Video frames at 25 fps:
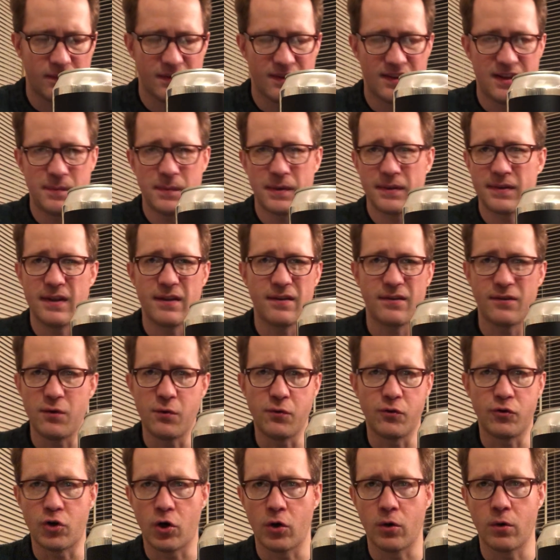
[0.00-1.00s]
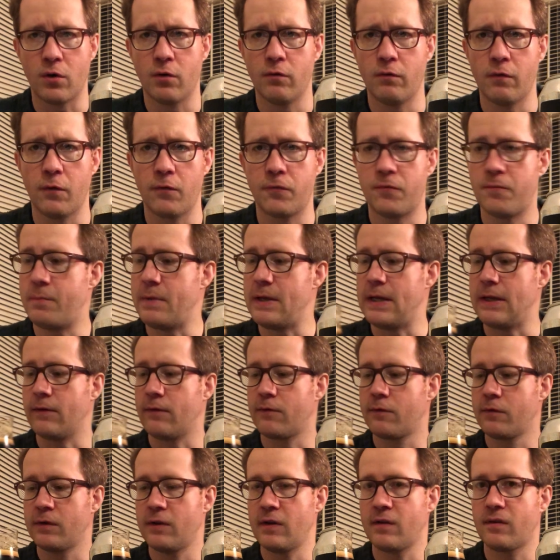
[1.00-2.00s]
Seems like they just use darker roast
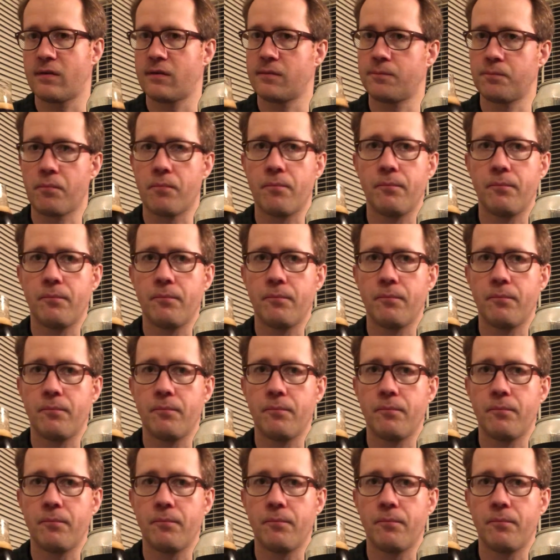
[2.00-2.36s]
beans for this.